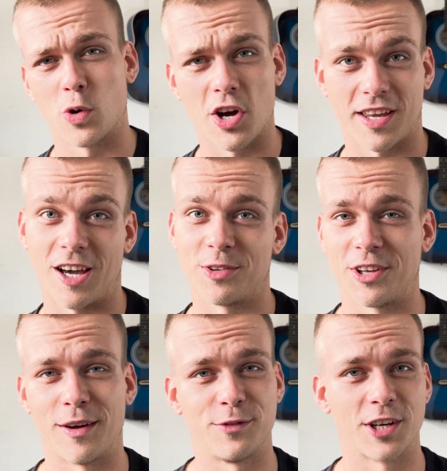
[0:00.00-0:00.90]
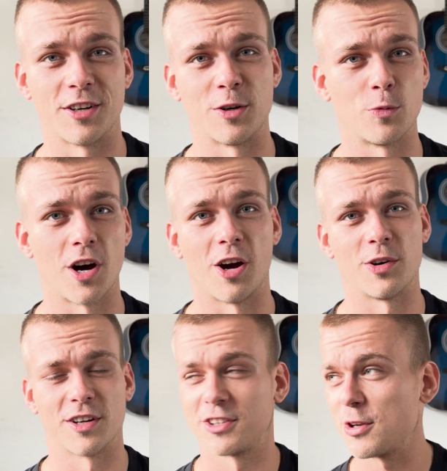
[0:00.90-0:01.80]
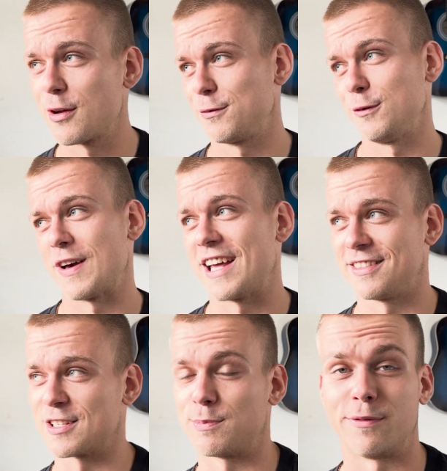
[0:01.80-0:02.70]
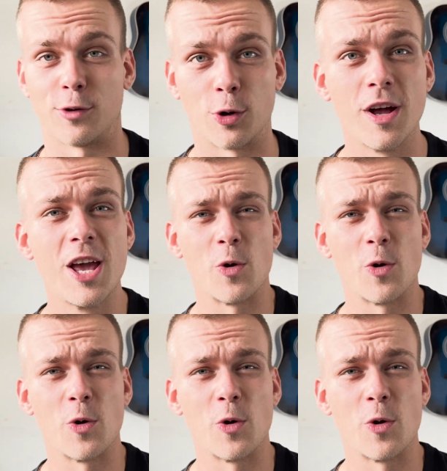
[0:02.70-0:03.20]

workout that I've done in a while, and I don't know if you've had this before,